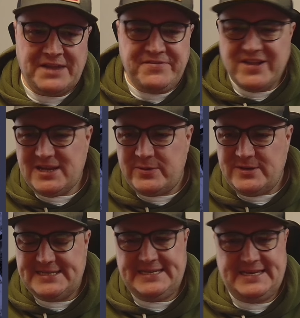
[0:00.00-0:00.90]
Advanced
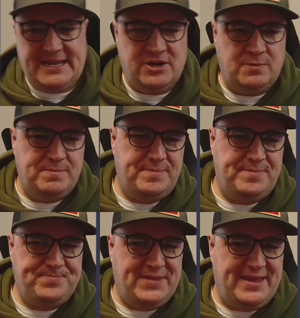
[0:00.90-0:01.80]
R&D,
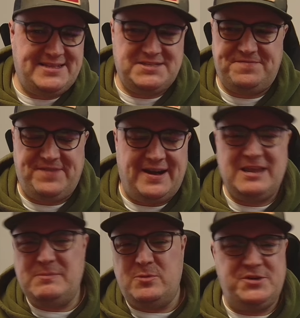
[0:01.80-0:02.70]
it's
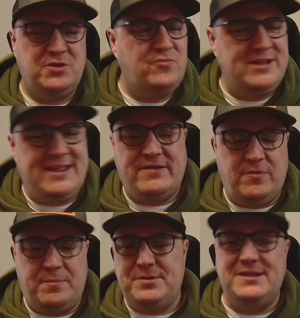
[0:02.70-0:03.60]
fine, but we don't really
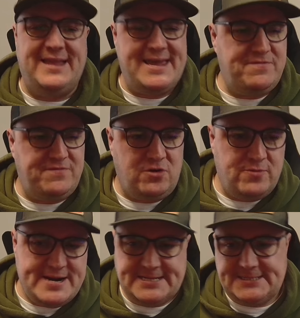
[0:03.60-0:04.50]
have a play
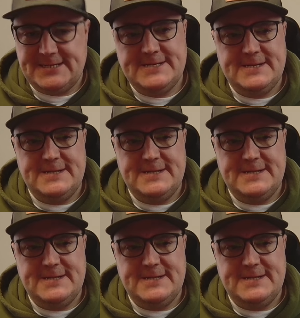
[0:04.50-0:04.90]
for it.